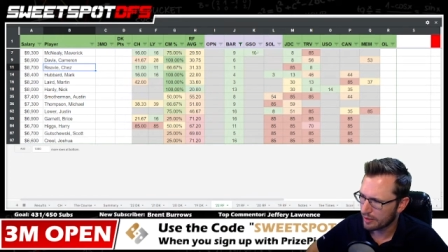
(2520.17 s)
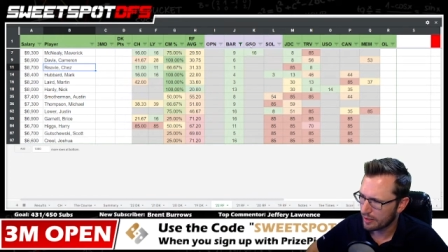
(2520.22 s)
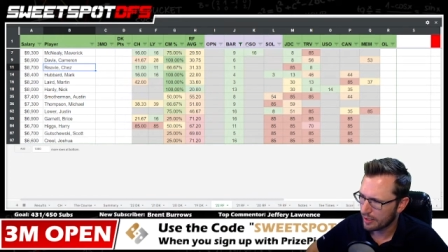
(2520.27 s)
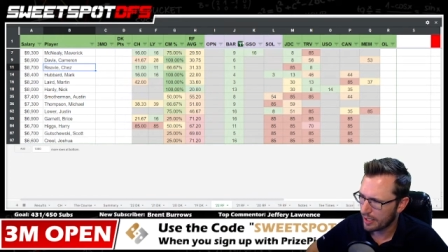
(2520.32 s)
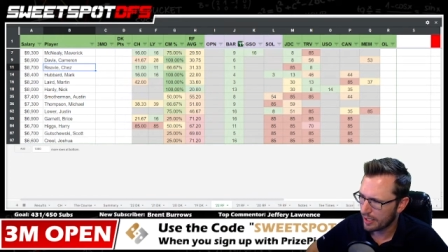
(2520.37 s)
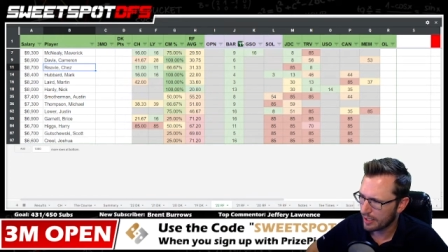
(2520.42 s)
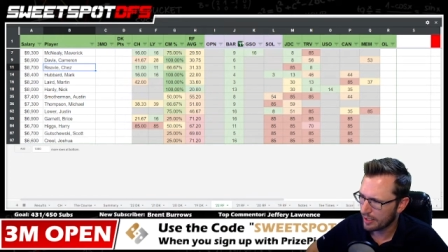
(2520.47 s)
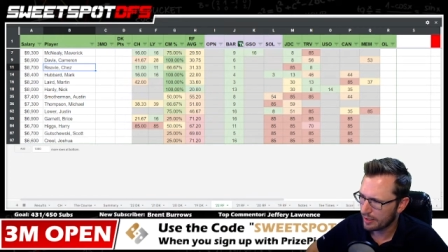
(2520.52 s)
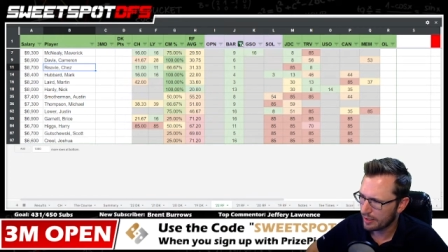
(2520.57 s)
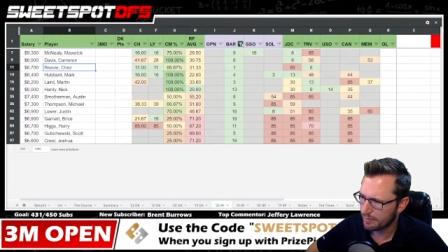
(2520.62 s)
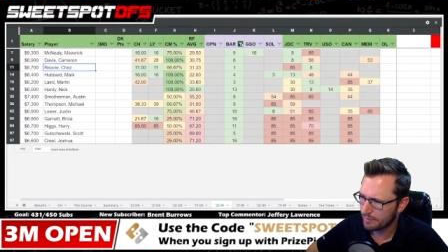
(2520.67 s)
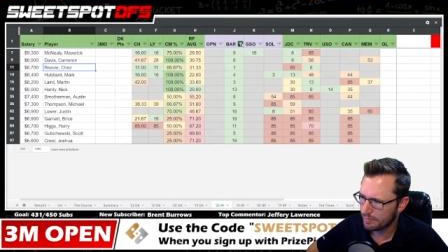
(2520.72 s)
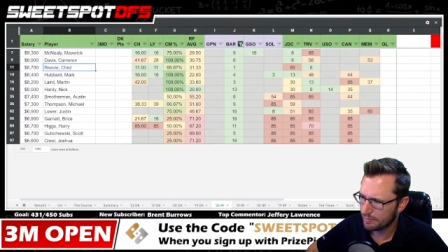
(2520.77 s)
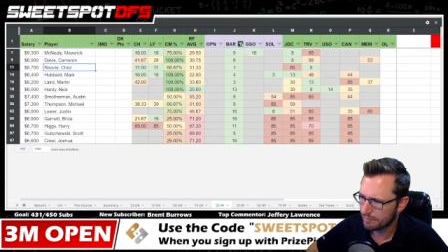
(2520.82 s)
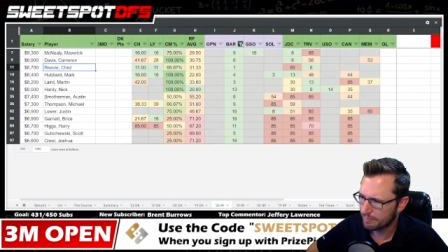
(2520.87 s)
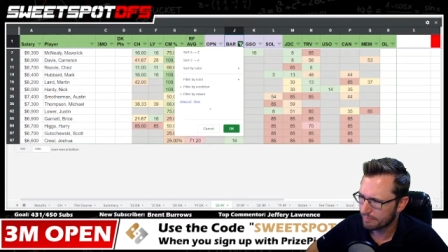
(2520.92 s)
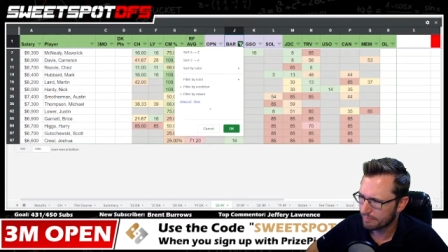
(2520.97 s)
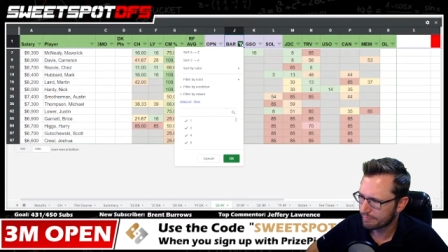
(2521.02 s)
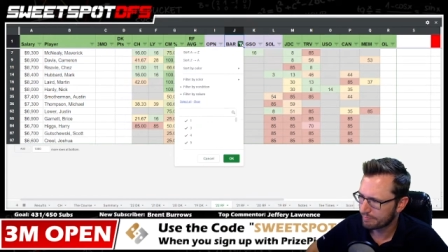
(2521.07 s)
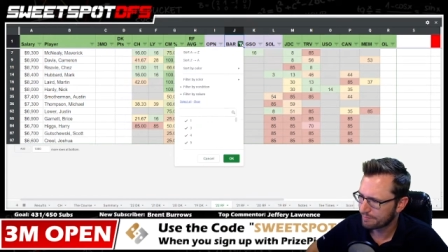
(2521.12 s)
I
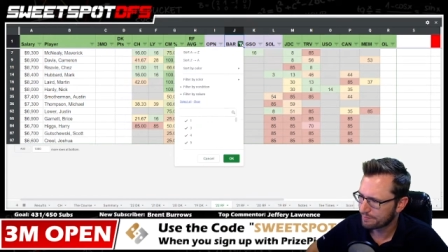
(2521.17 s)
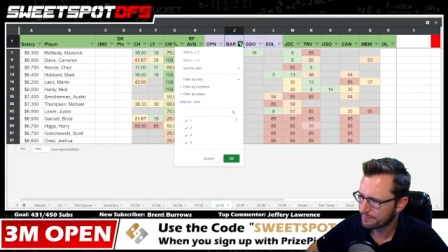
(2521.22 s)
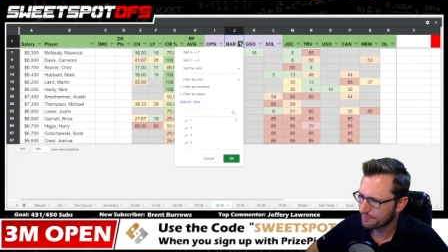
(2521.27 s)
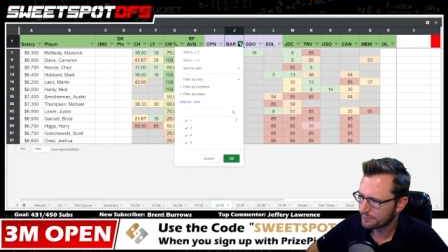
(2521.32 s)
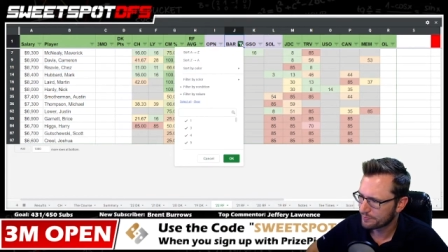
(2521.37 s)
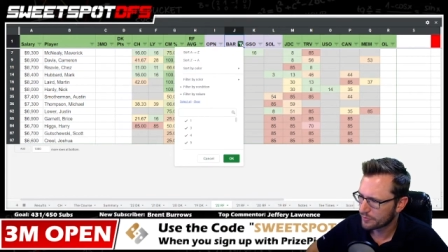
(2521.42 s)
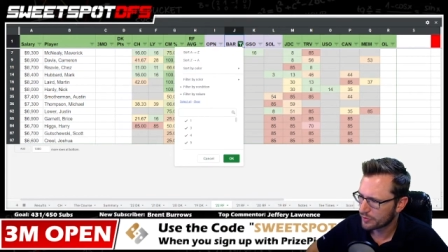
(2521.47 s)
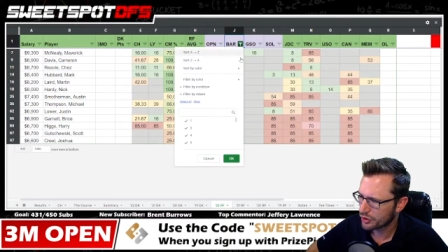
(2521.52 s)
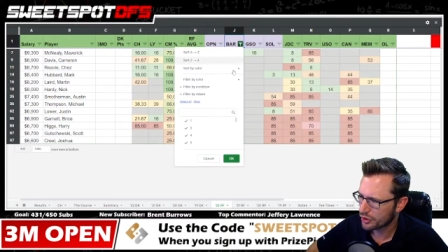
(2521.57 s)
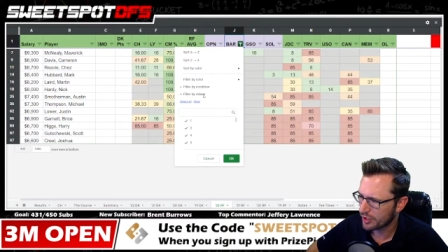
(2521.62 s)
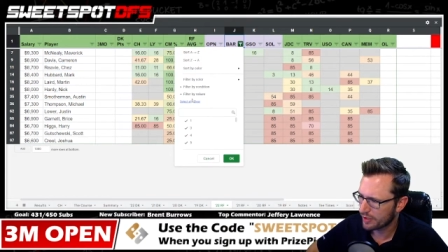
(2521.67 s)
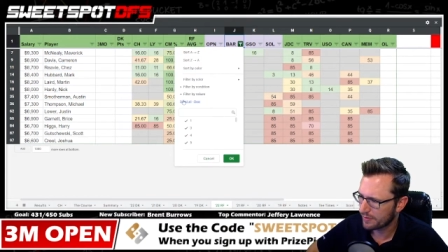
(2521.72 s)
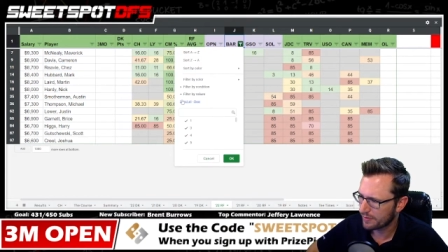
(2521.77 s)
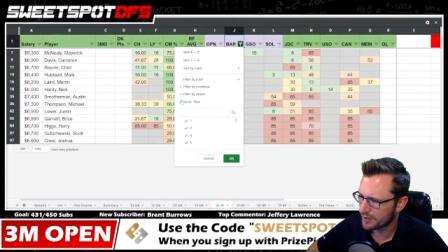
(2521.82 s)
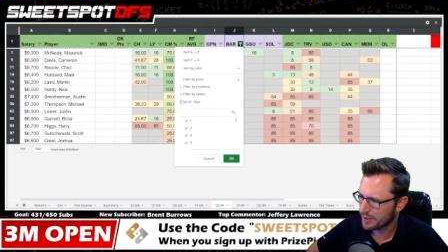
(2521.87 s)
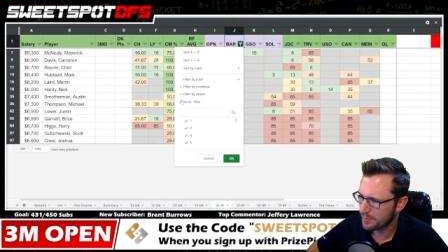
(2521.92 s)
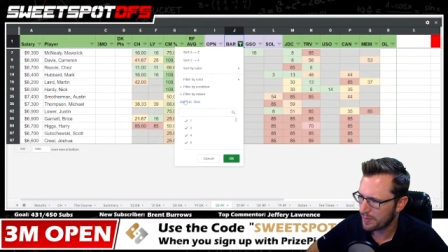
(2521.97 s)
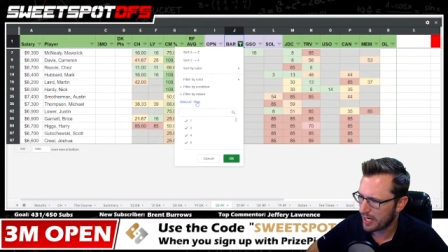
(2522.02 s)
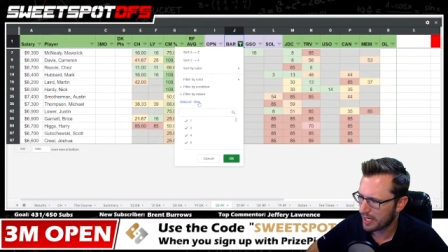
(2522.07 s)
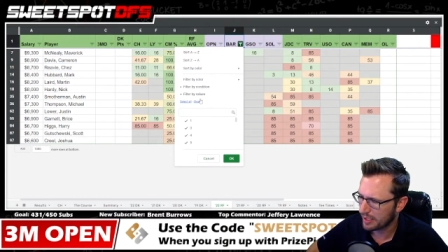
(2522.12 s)
should have
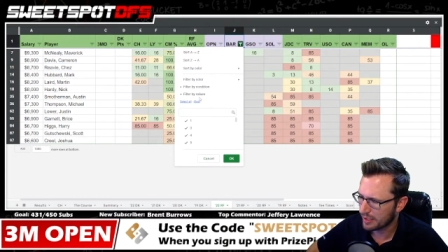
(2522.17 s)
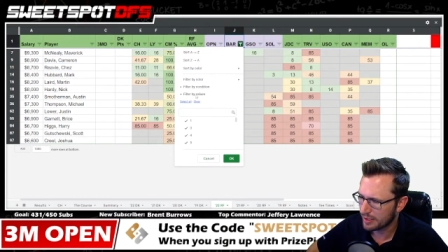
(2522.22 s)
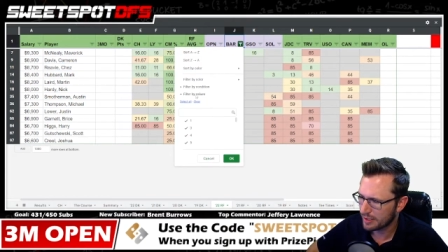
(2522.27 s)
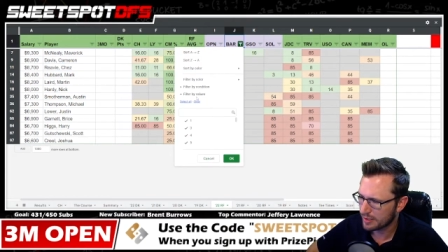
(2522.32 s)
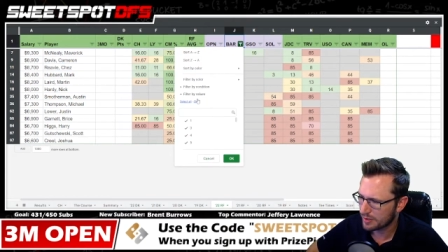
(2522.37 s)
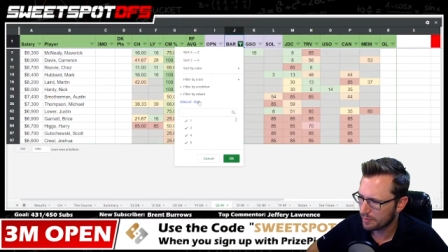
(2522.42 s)
spotted this